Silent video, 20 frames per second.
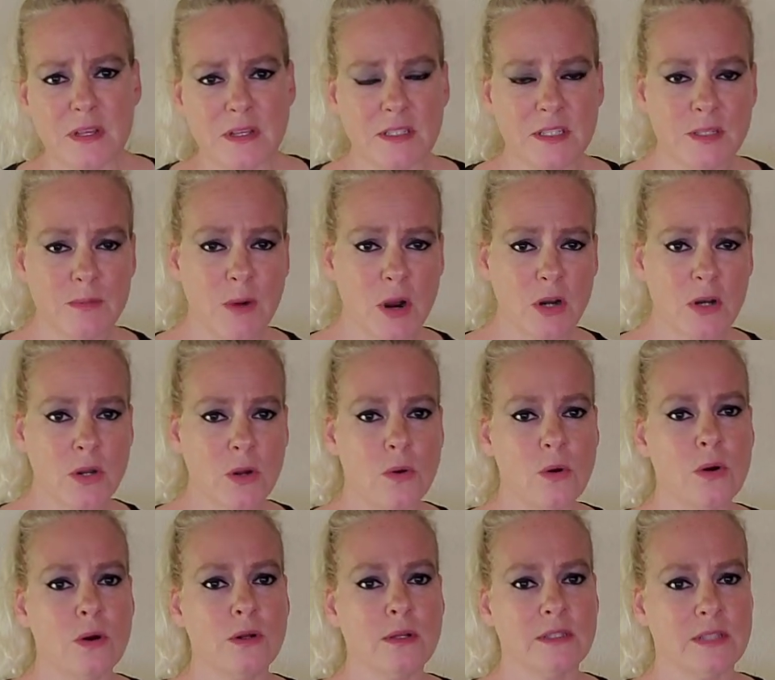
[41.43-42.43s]
SMART
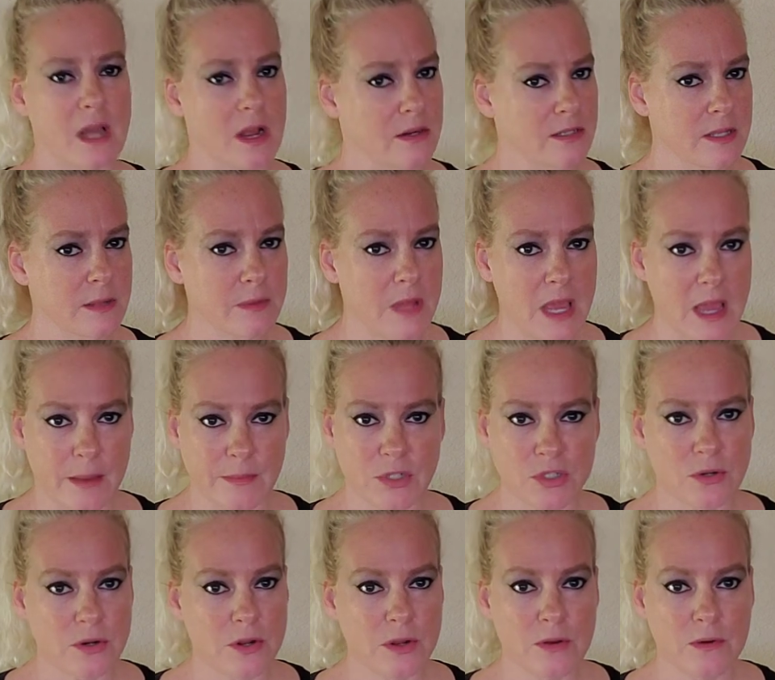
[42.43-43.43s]
goals are something I'm
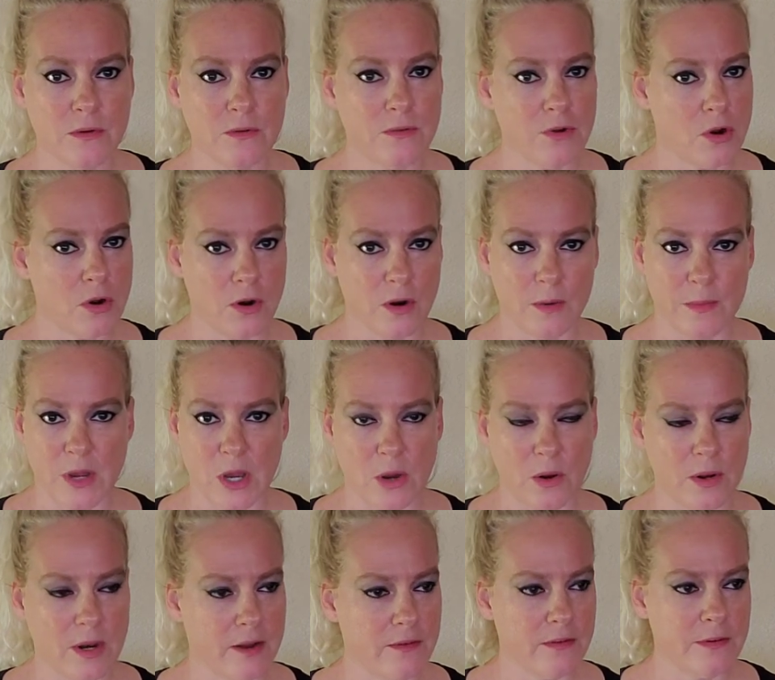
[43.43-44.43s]
sure you've heard
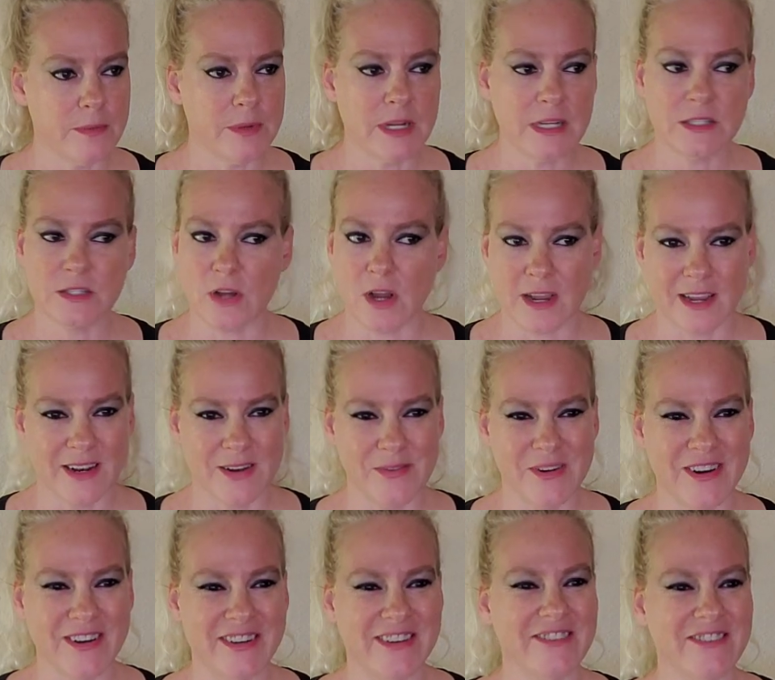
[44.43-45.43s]
about. Everybody's talking
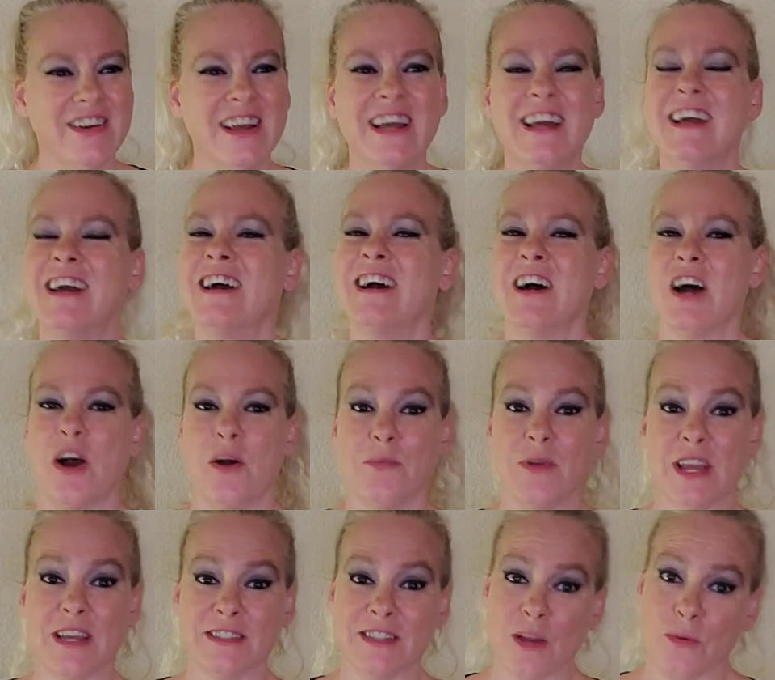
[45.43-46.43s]
about them uh,
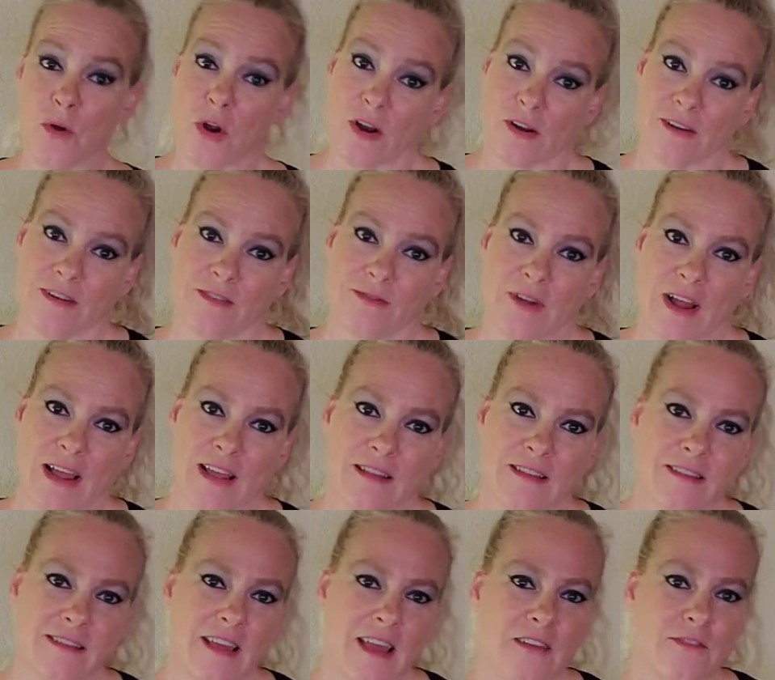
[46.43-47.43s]
because they work,
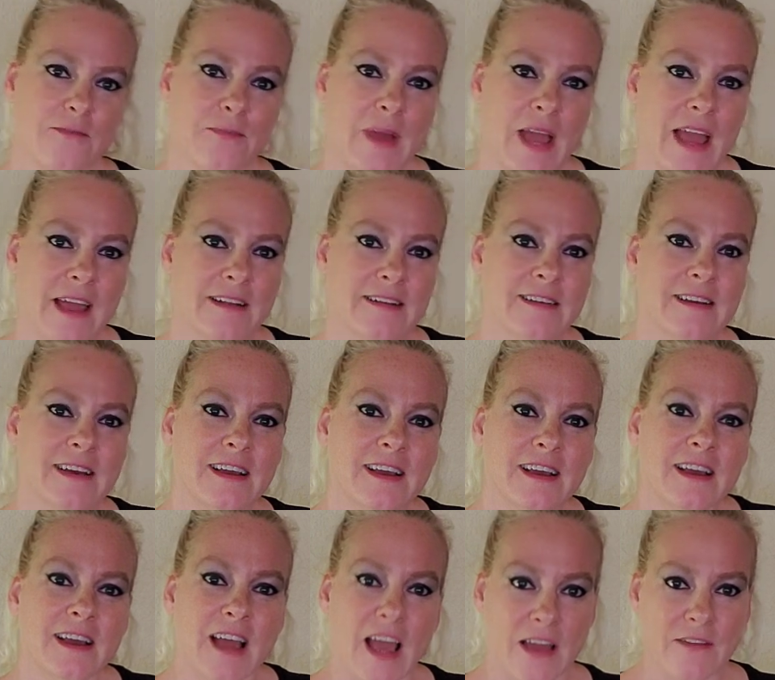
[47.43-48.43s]
right? They've been
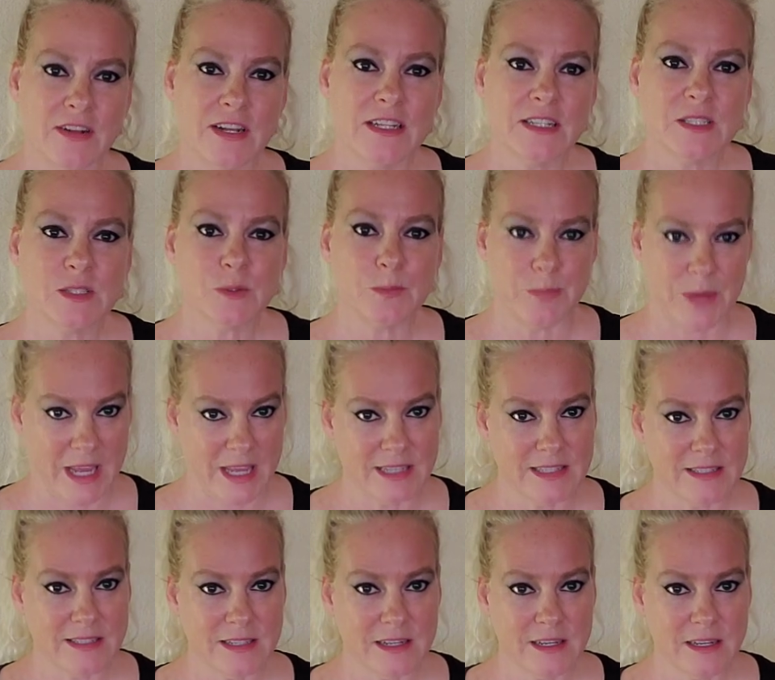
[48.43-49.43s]

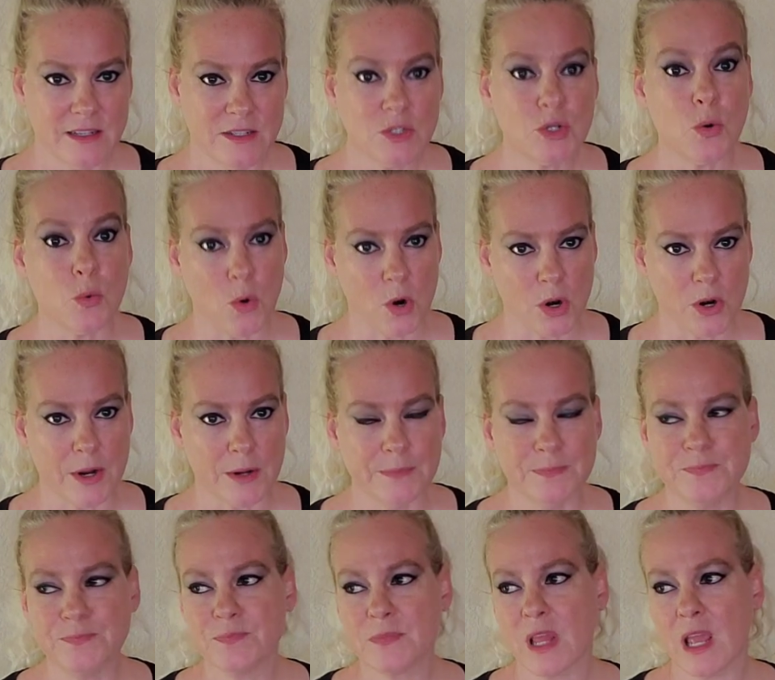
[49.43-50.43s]
evidence-based to work.
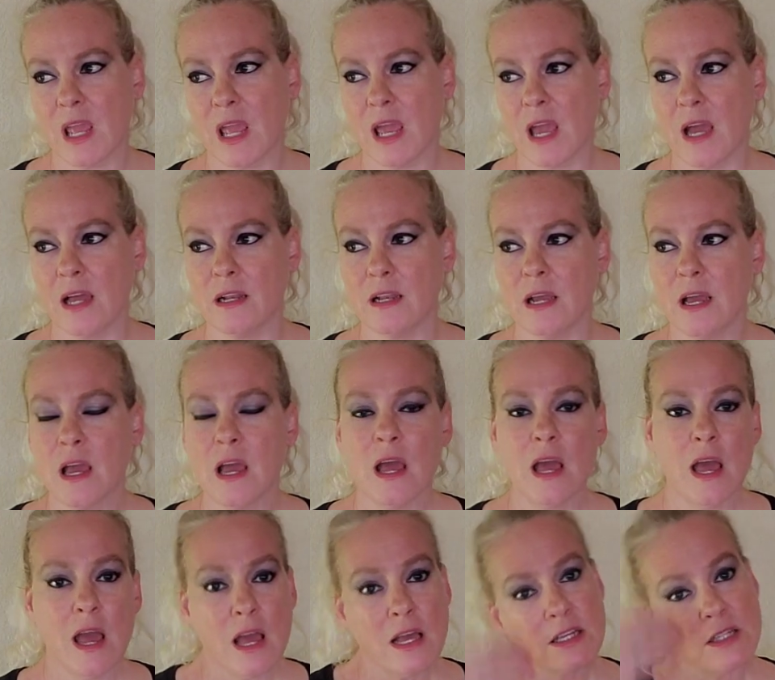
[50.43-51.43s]
And
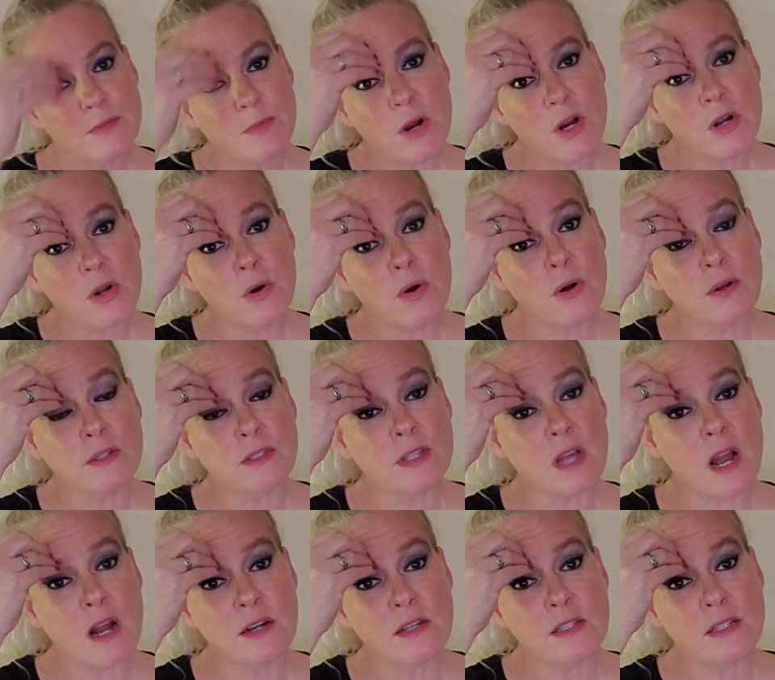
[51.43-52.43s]
SMART goals
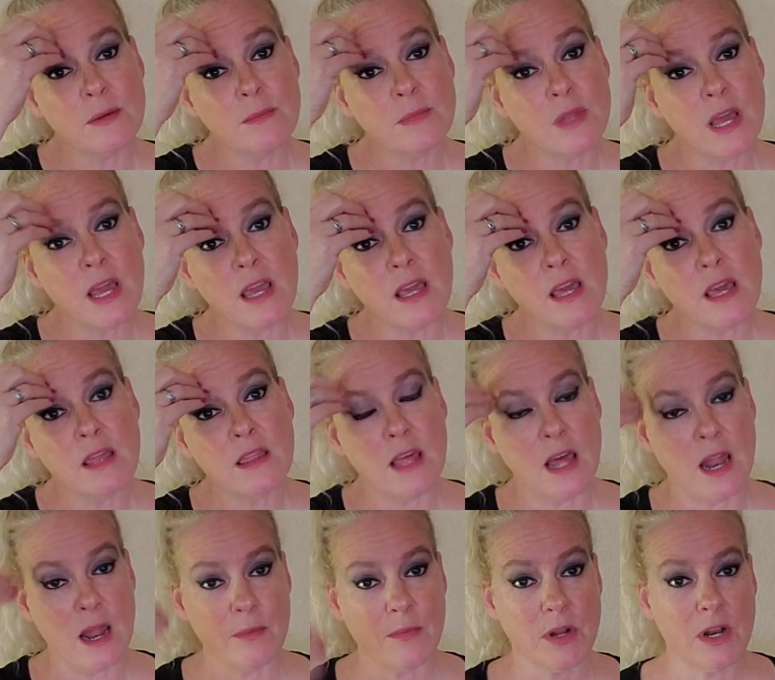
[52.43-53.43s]
are something
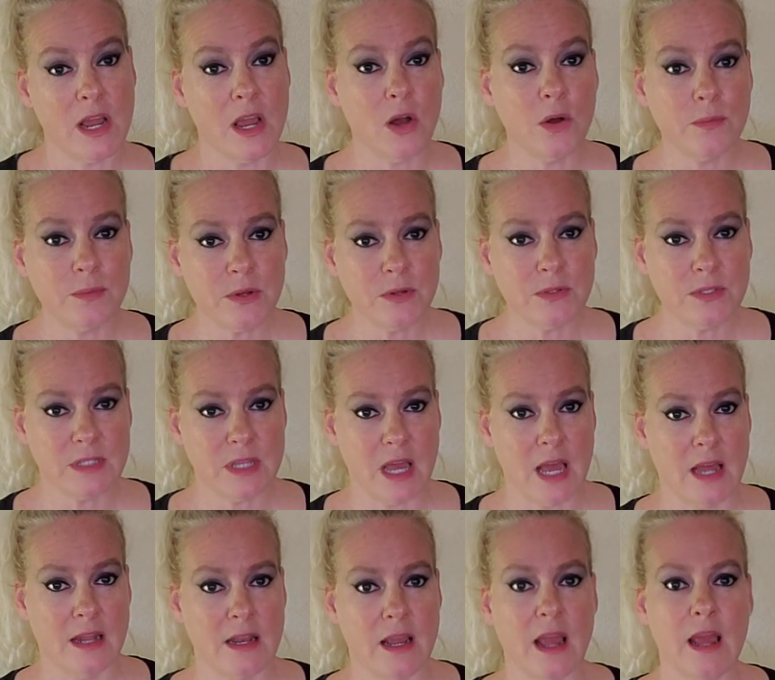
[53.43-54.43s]
that I'm going to help you
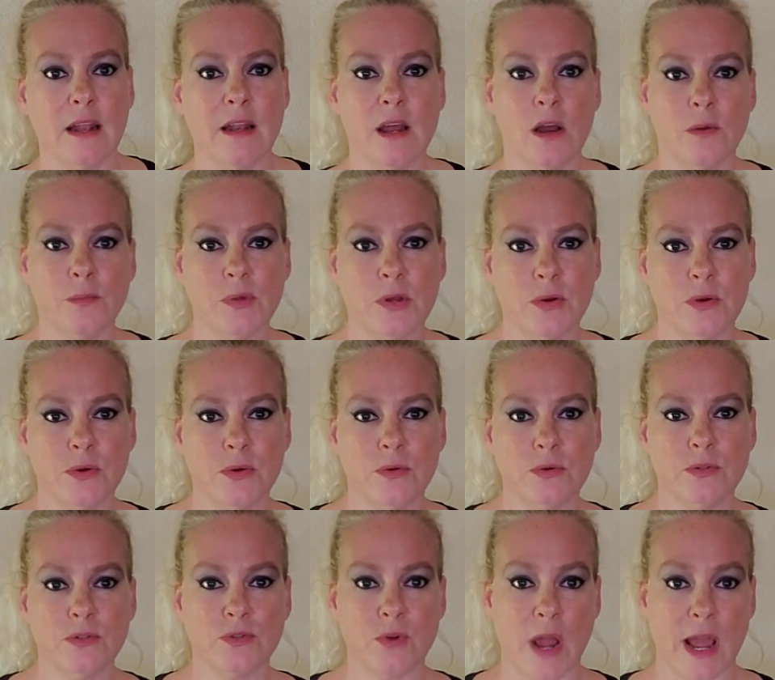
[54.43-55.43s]
set and help you
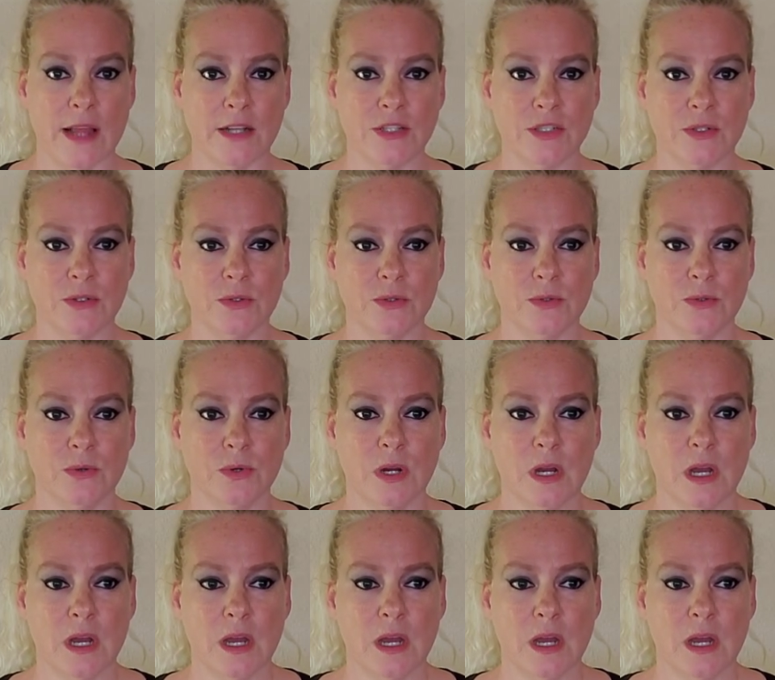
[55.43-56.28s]
try to